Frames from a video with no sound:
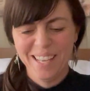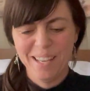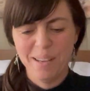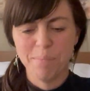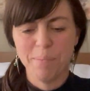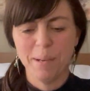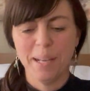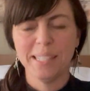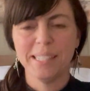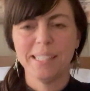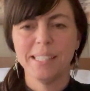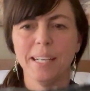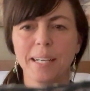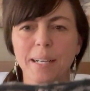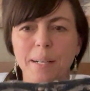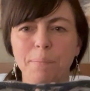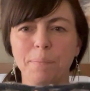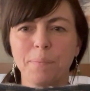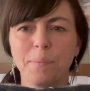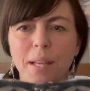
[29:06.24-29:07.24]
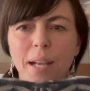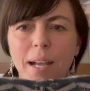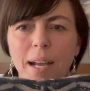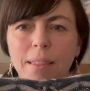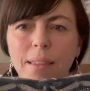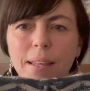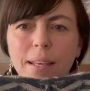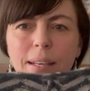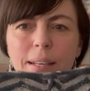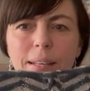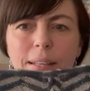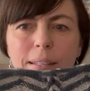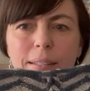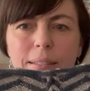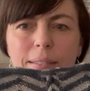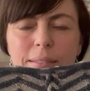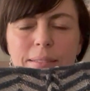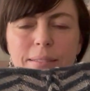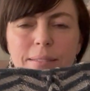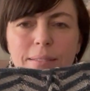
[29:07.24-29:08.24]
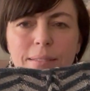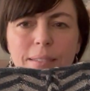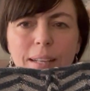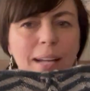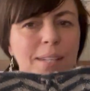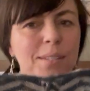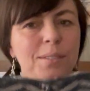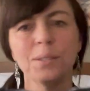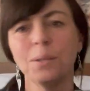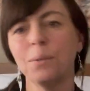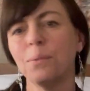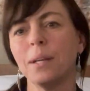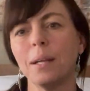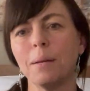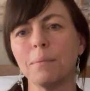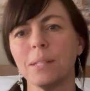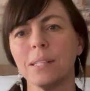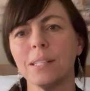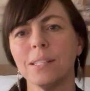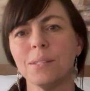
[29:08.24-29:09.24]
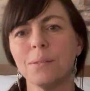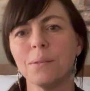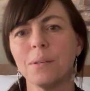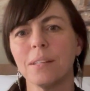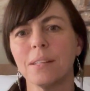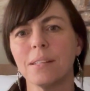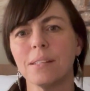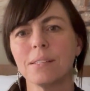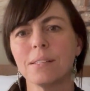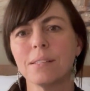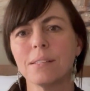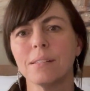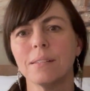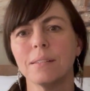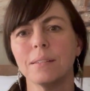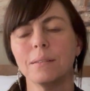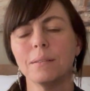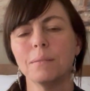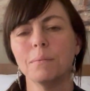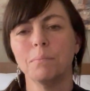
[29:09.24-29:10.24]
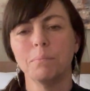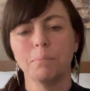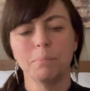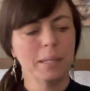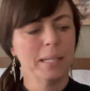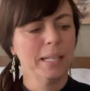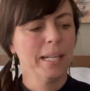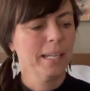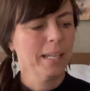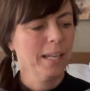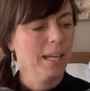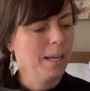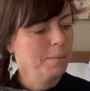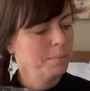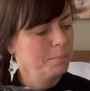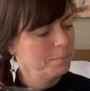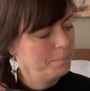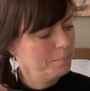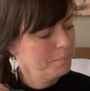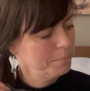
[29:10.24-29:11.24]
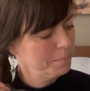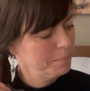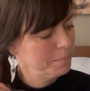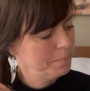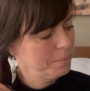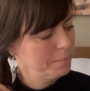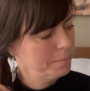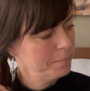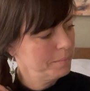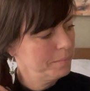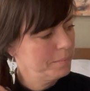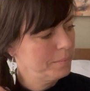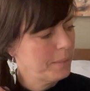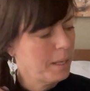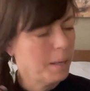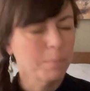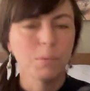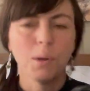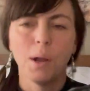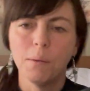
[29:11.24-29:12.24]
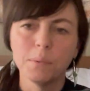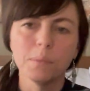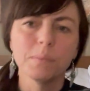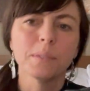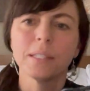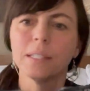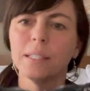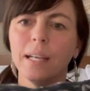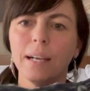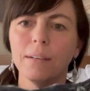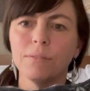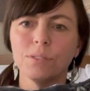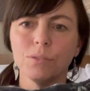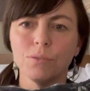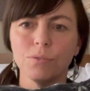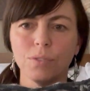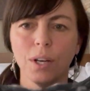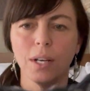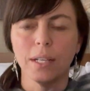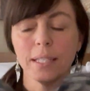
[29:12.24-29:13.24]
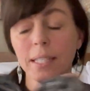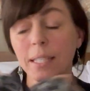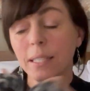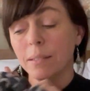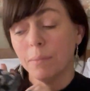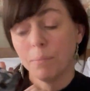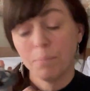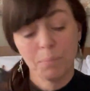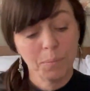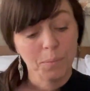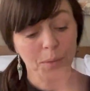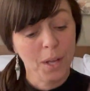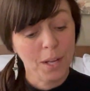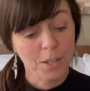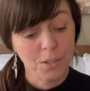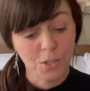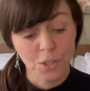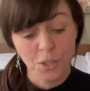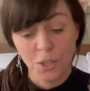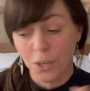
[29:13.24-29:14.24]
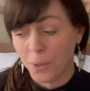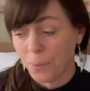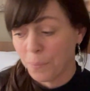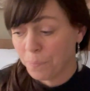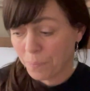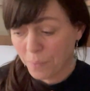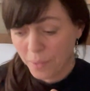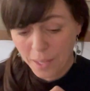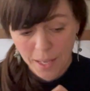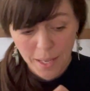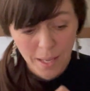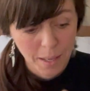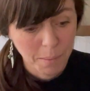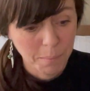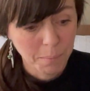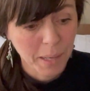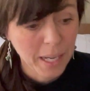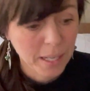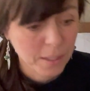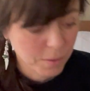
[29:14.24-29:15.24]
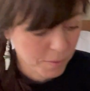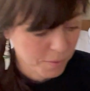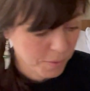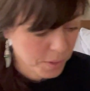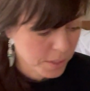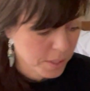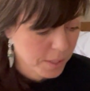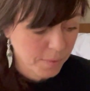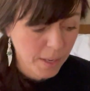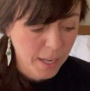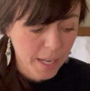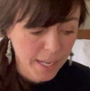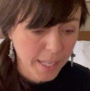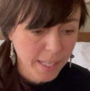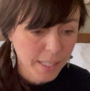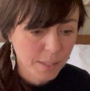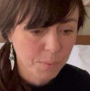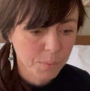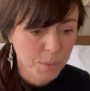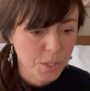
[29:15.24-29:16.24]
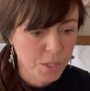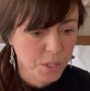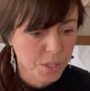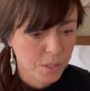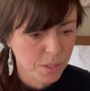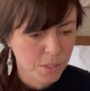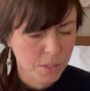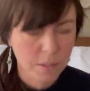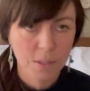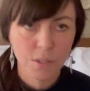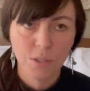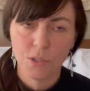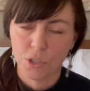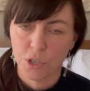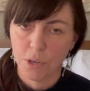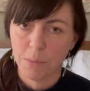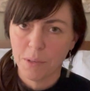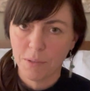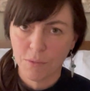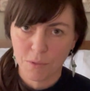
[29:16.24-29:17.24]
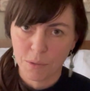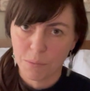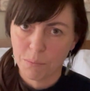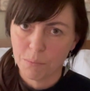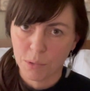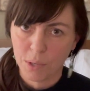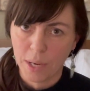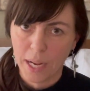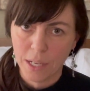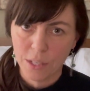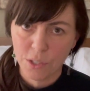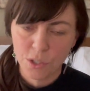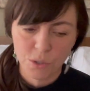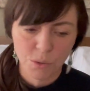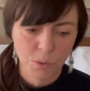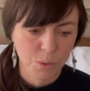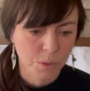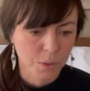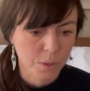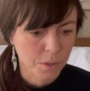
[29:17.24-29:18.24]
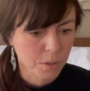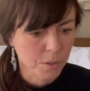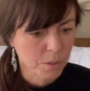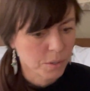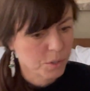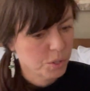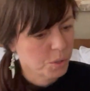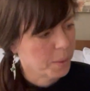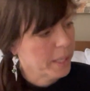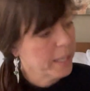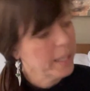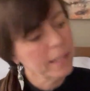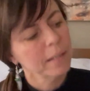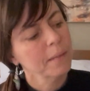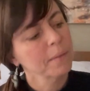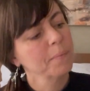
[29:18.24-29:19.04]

But I don't know what I'm gonna do with this, but I'm probably gonna have to frog it, not sure. But for Zweig, which is German for branch or twig,